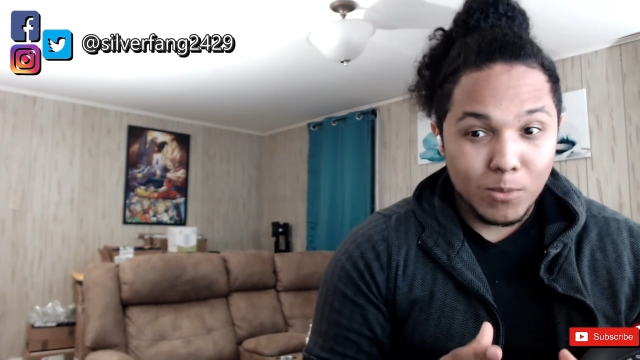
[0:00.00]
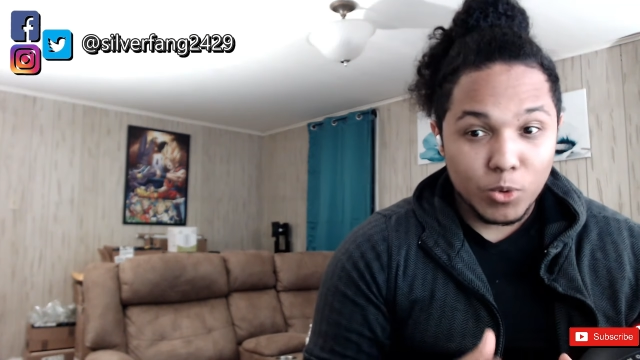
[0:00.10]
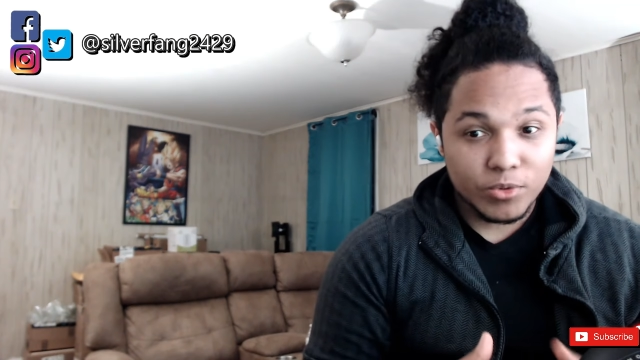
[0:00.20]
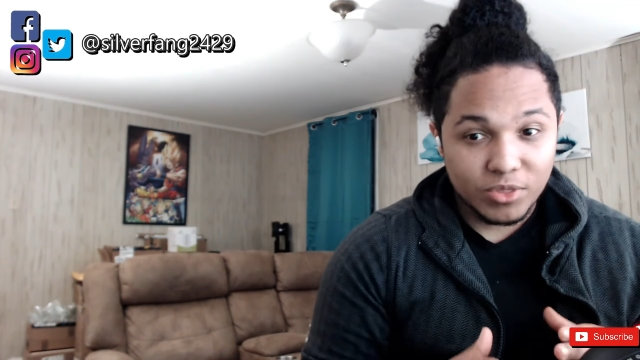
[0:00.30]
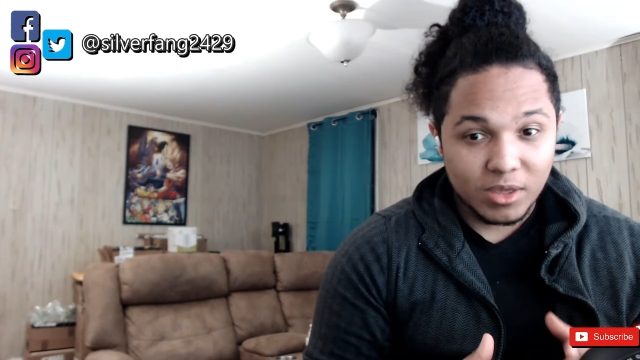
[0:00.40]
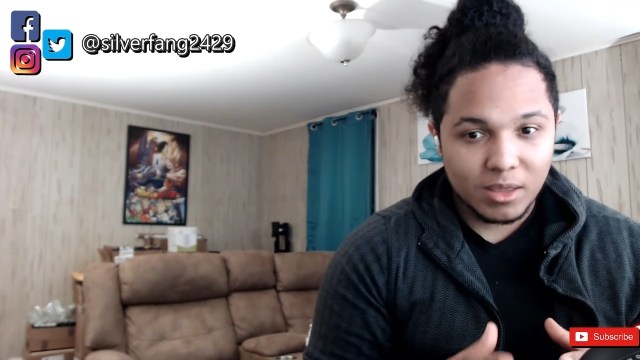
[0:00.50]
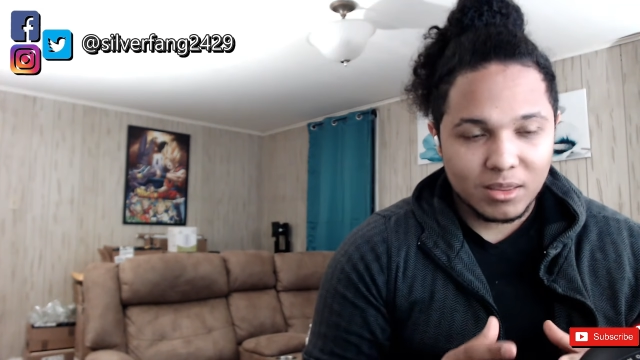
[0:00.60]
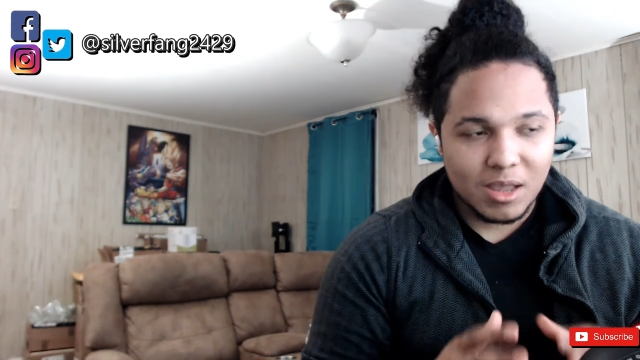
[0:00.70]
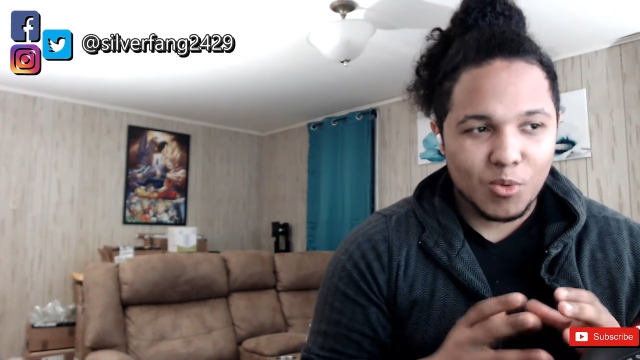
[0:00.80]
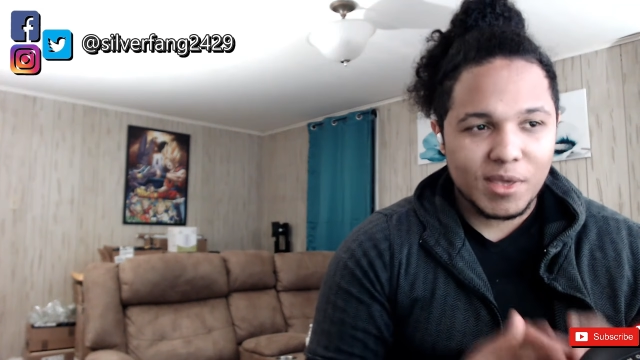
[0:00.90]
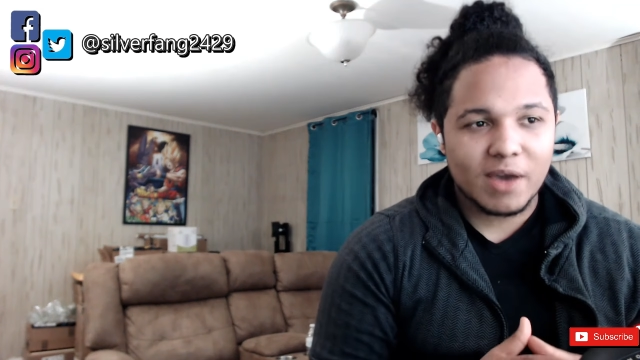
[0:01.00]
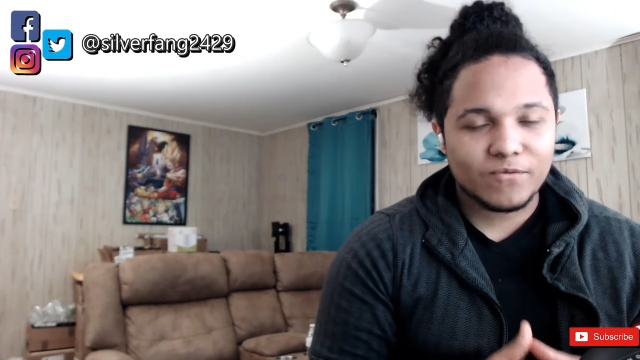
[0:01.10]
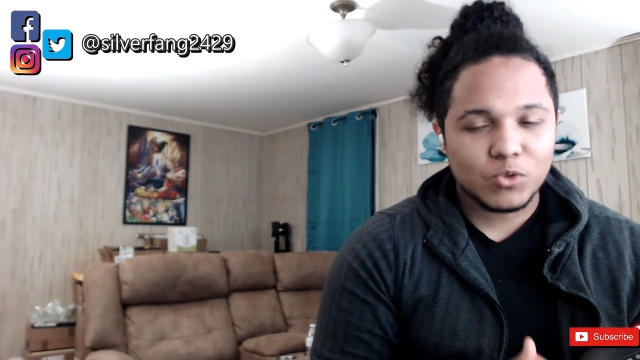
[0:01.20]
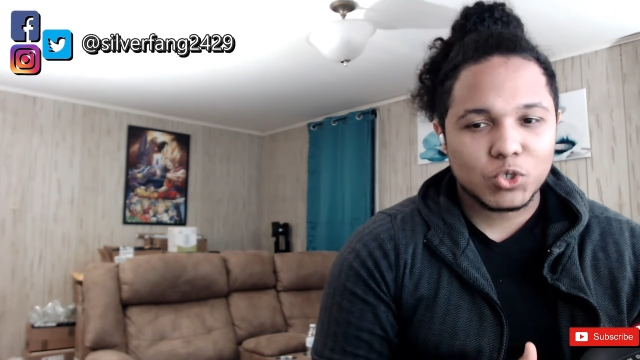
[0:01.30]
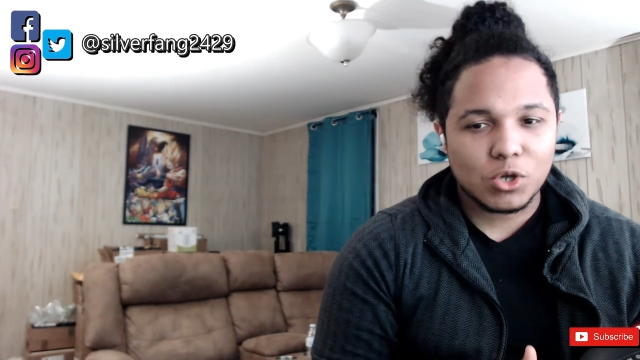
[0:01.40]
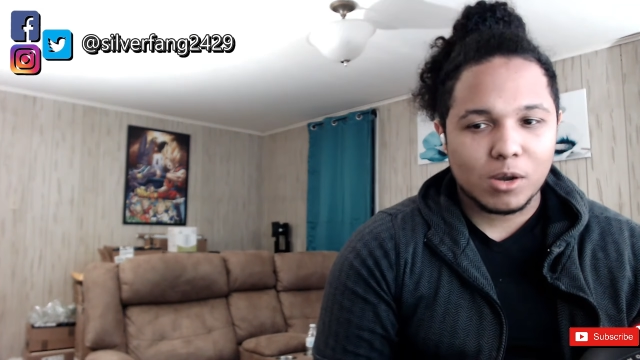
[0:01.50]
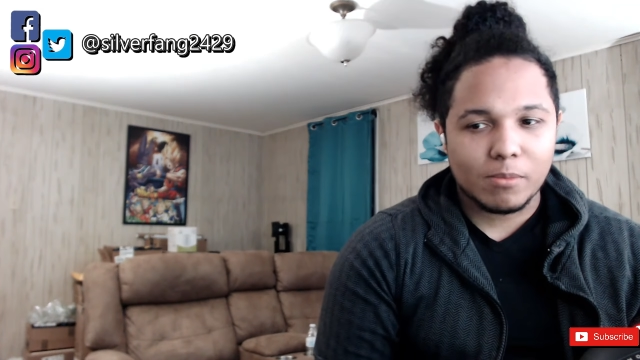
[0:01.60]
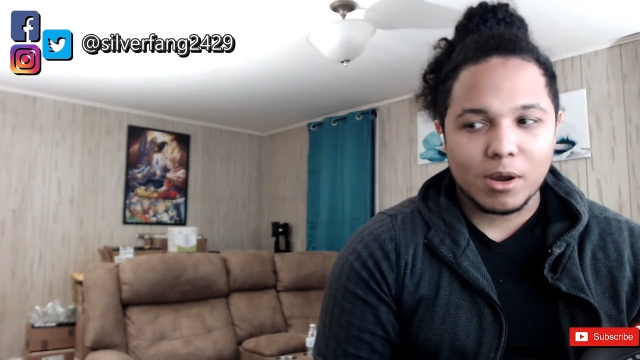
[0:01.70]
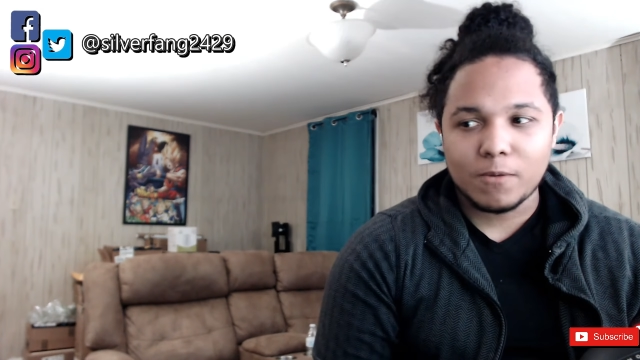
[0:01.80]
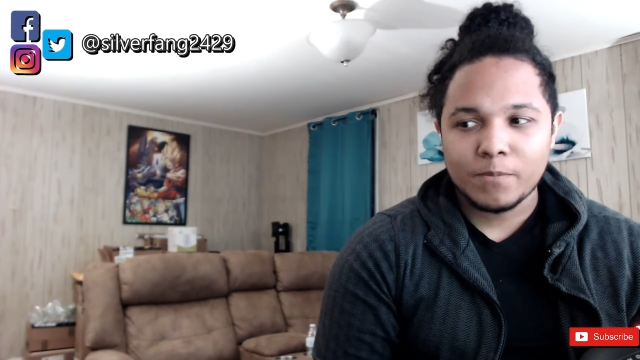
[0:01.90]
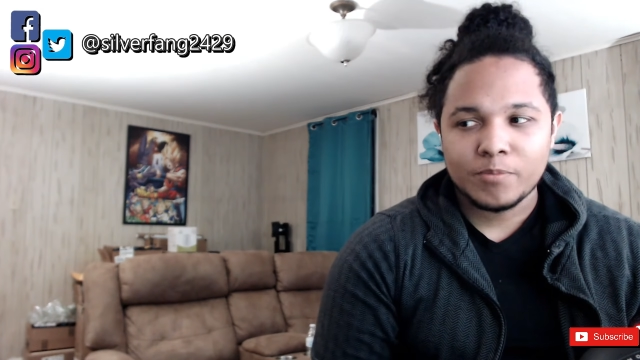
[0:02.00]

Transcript: more thing that we have to talk about,